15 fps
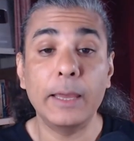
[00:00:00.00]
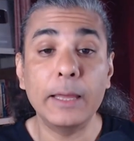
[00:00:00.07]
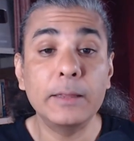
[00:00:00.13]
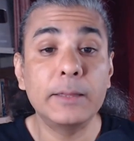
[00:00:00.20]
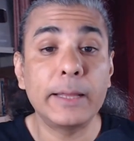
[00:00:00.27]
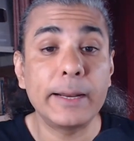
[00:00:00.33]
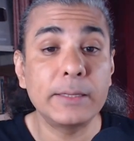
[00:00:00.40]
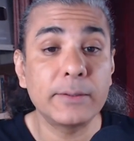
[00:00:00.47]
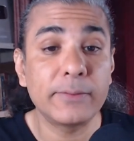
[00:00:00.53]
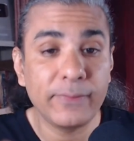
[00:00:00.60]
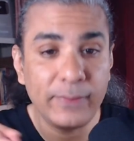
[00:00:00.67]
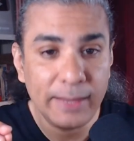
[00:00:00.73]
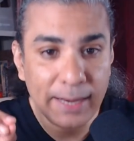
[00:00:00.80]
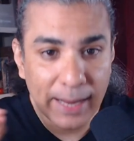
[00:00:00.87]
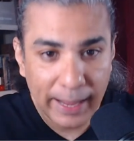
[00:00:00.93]
And there is a
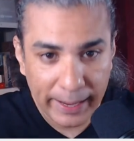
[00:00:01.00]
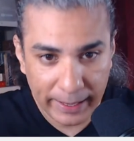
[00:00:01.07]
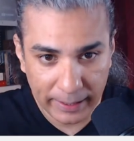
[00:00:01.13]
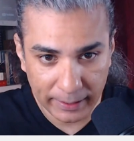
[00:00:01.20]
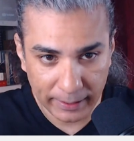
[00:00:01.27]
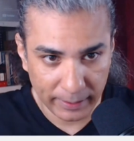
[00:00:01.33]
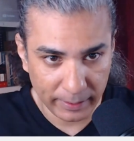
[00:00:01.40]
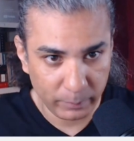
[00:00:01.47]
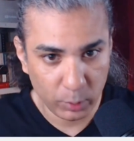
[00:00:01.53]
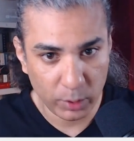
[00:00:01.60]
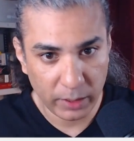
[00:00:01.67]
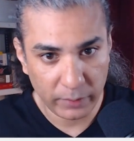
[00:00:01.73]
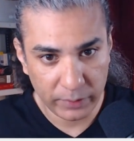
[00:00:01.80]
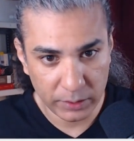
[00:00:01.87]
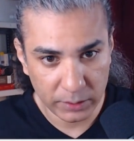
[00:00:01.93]
feline
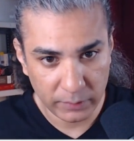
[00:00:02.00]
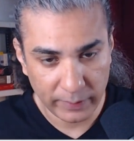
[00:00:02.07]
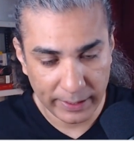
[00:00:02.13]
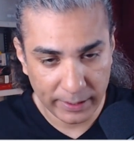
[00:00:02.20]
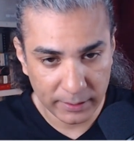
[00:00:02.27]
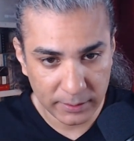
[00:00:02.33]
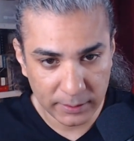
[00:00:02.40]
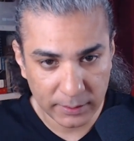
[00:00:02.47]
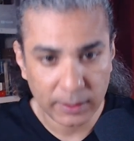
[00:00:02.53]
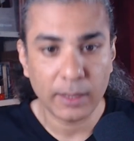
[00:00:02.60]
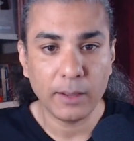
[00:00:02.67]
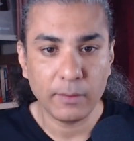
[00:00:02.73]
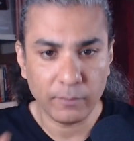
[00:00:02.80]
immunodeficiency virus,